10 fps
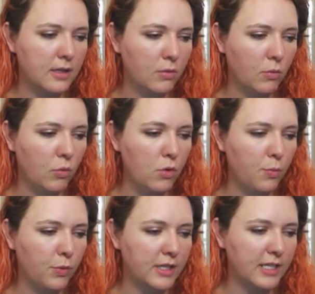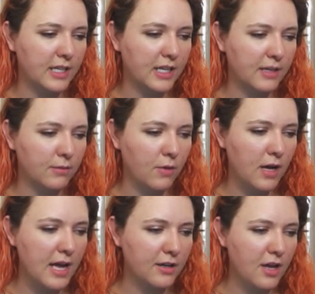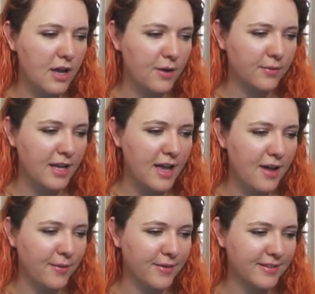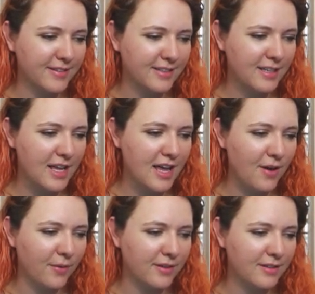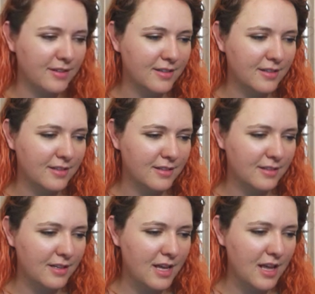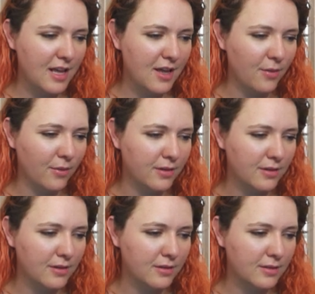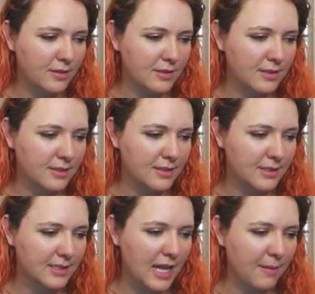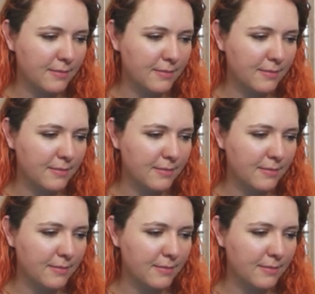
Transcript: Whoop, we did it again. Wow, no, no, no, no. Stop.